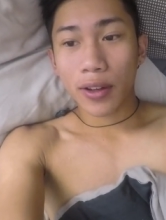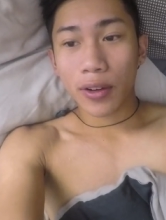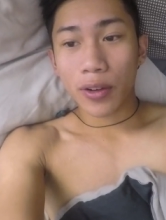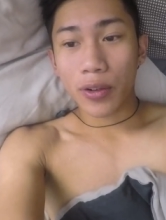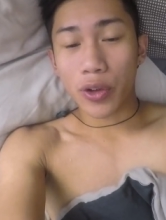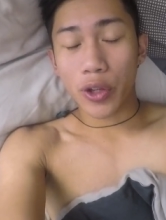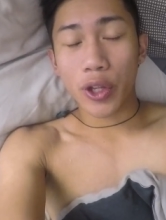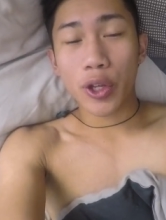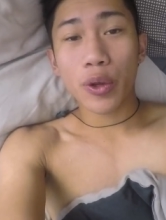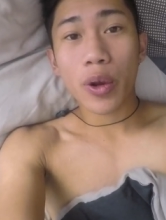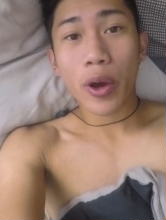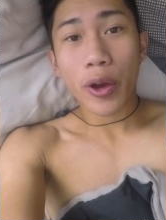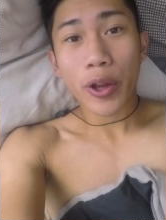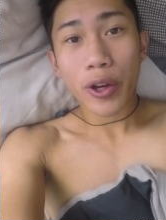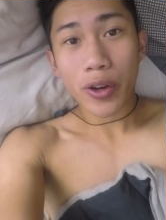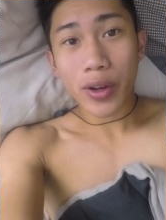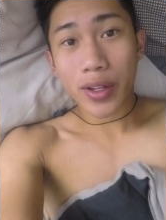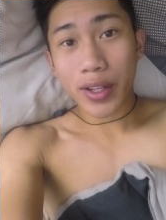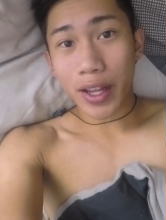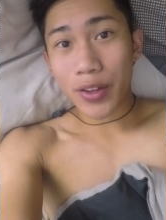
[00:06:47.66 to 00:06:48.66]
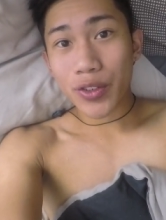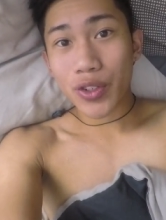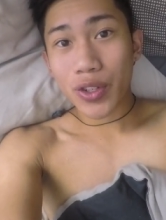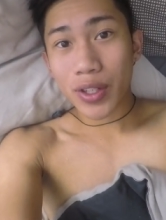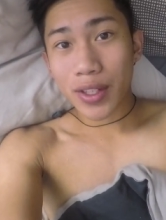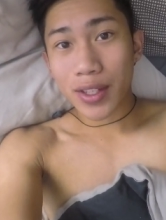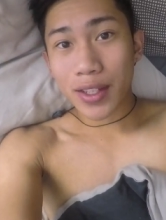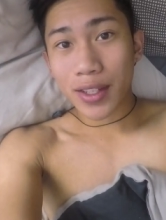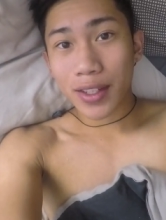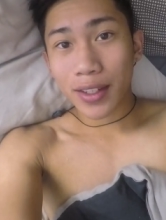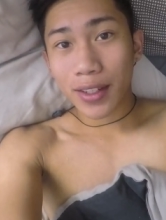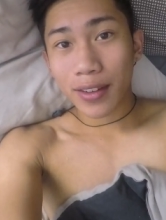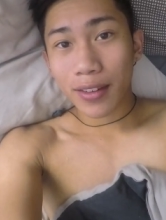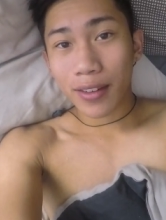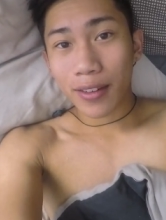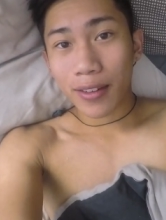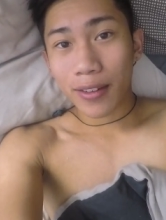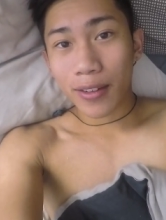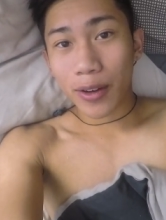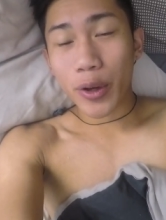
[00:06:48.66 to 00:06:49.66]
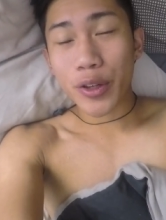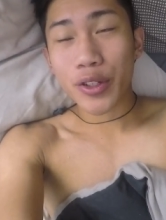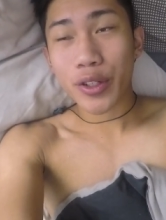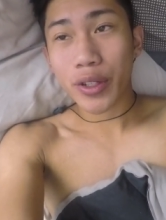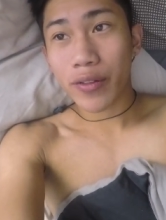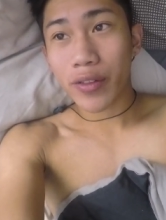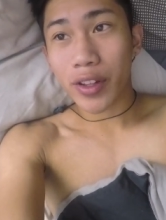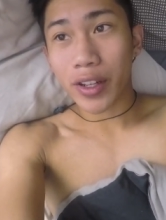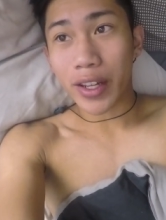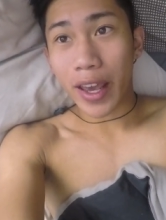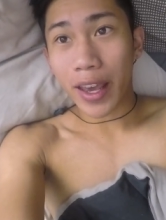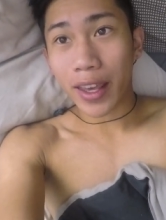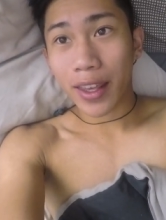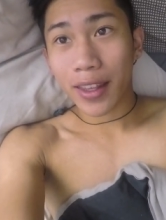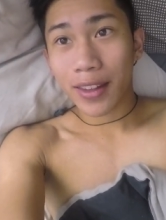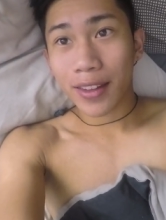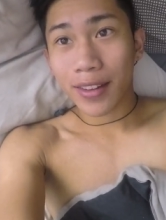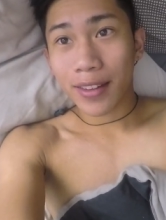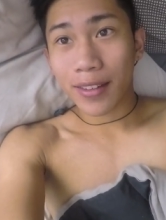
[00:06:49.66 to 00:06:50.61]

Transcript: do you know your intentions? Question of the day.